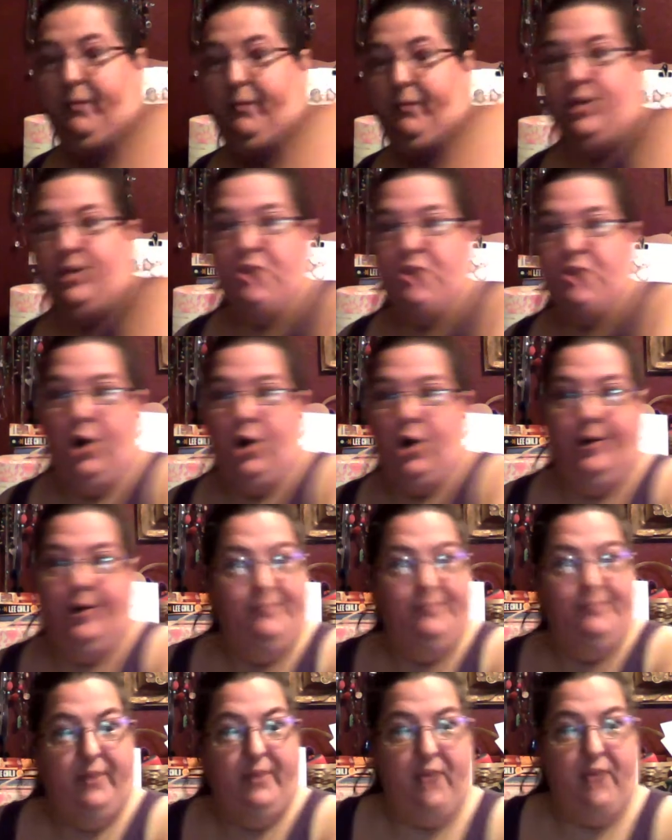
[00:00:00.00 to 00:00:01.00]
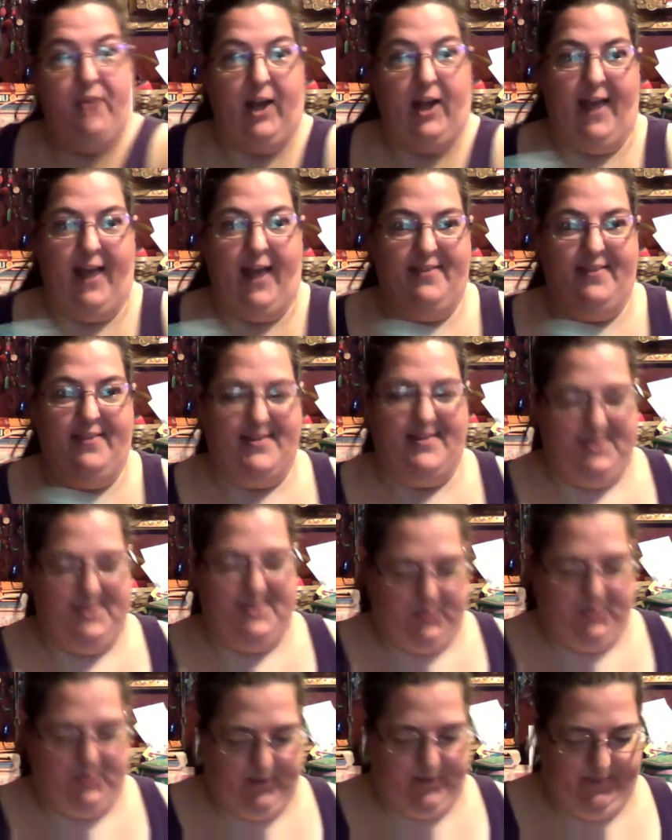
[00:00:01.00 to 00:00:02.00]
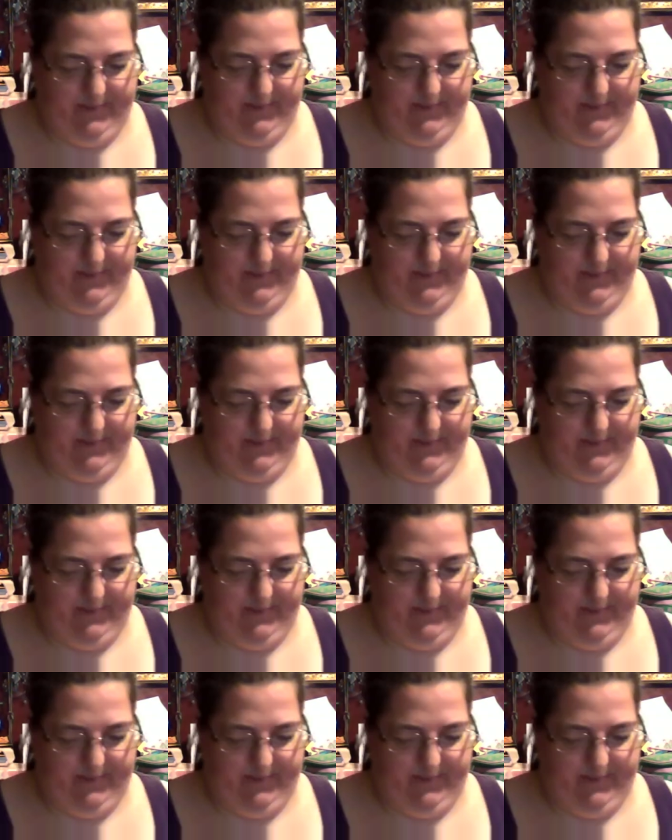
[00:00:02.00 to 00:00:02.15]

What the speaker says: Sorry, thought I had these in order.